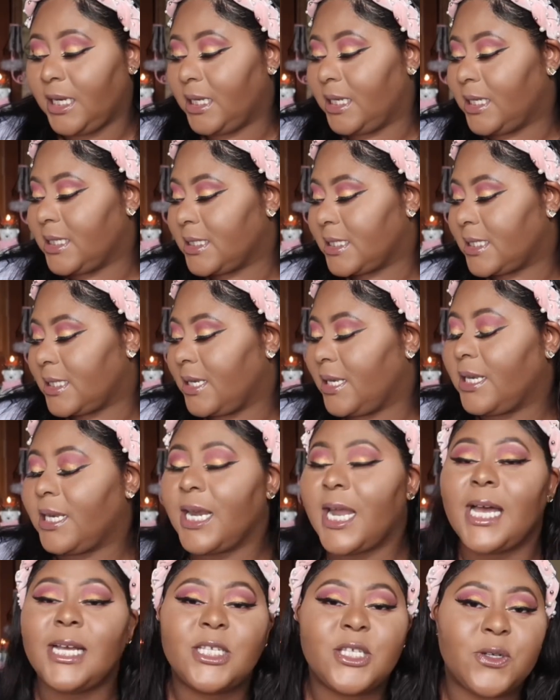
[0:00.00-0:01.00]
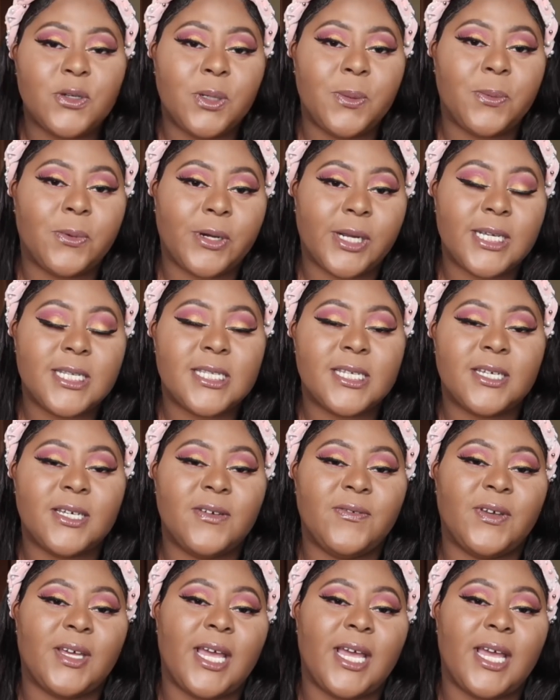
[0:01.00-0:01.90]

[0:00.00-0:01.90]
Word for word: It is not too abrasive.